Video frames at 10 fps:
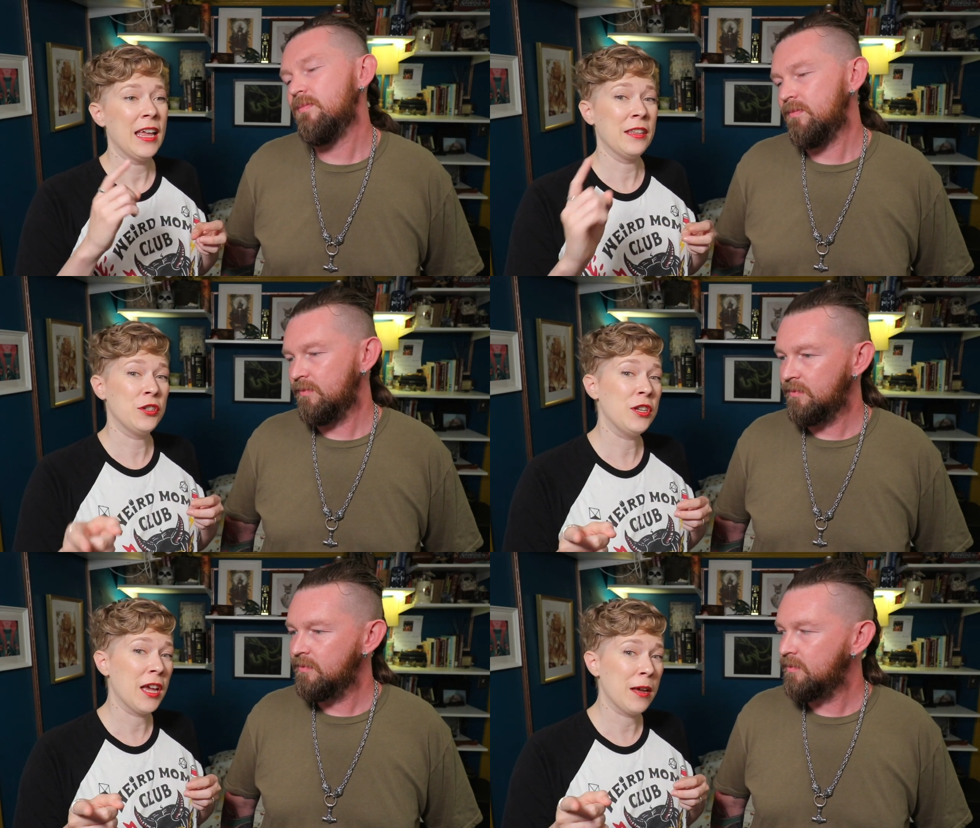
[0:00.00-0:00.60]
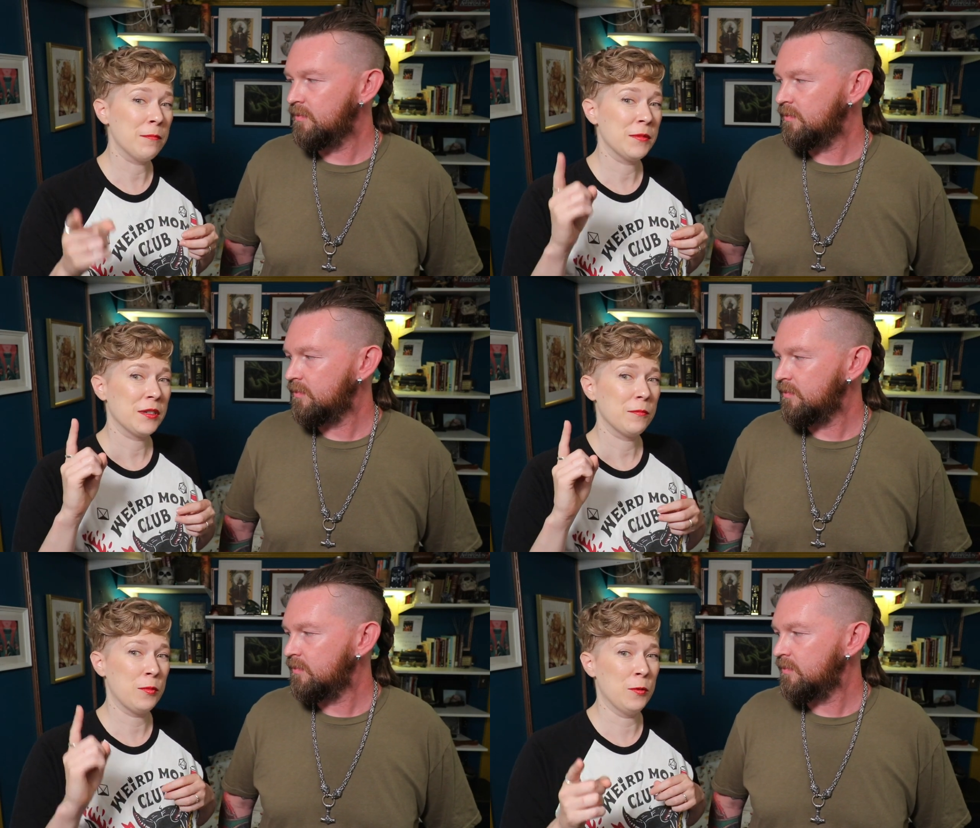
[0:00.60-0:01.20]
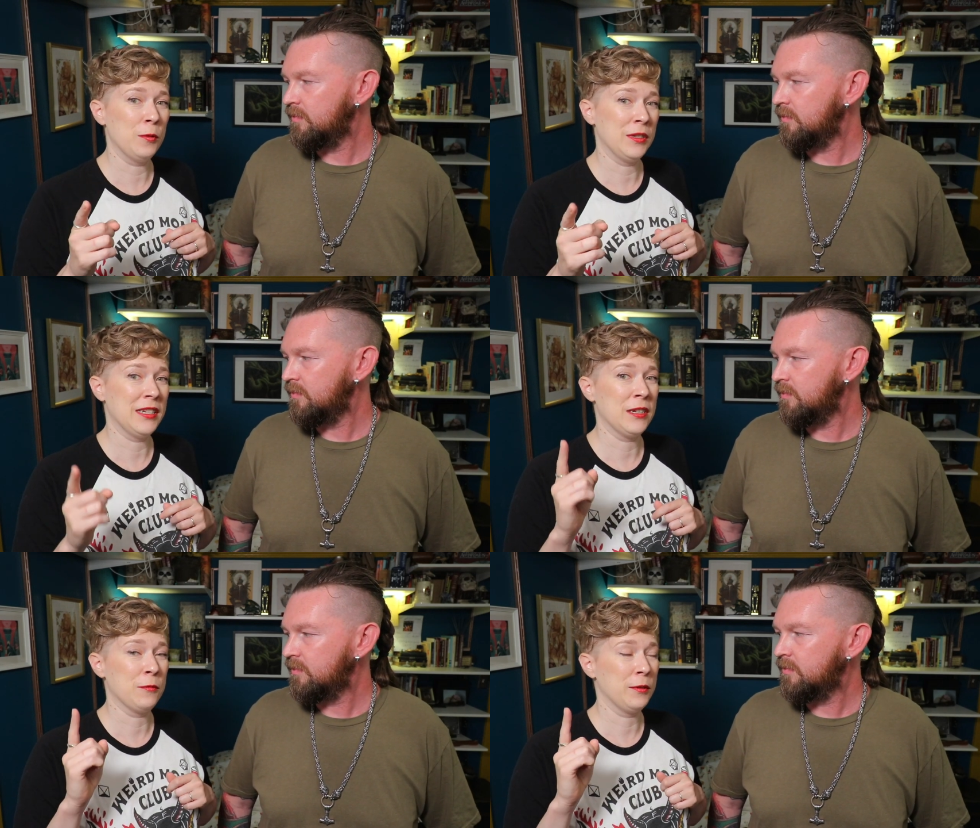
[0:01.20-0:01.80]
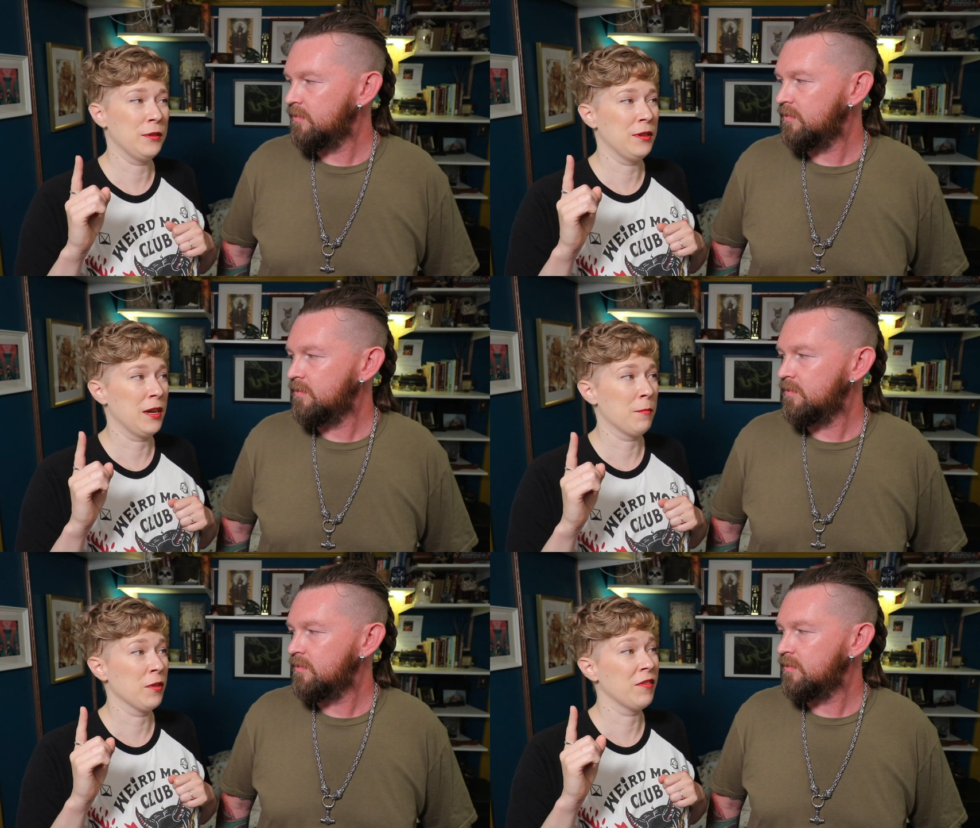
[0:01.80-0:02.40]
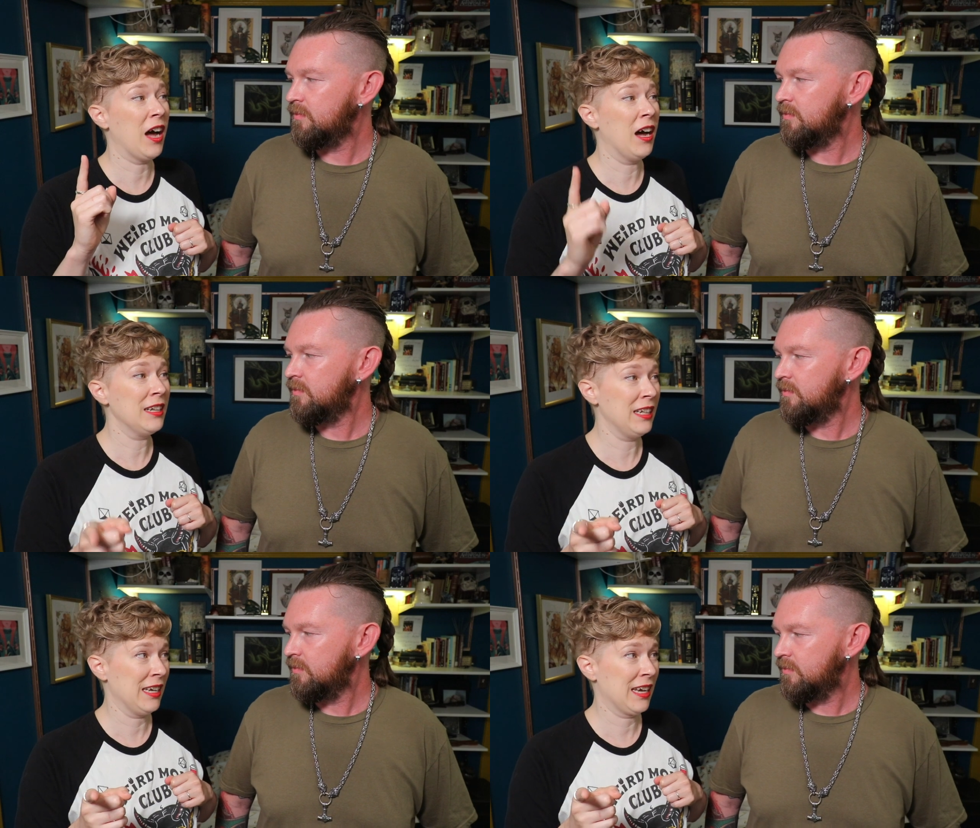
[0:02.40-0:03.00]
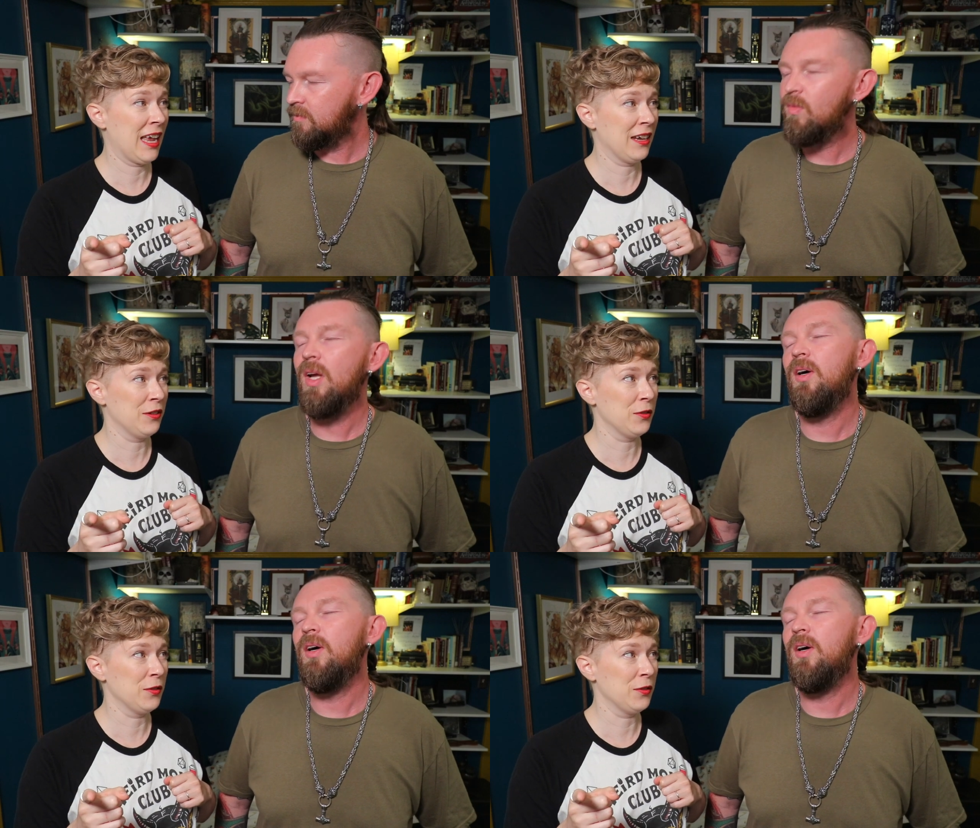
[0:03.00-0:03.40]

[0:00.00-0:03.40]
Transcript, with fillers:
Speaker 1: And the GM's pool is equal to the number of unlit candles.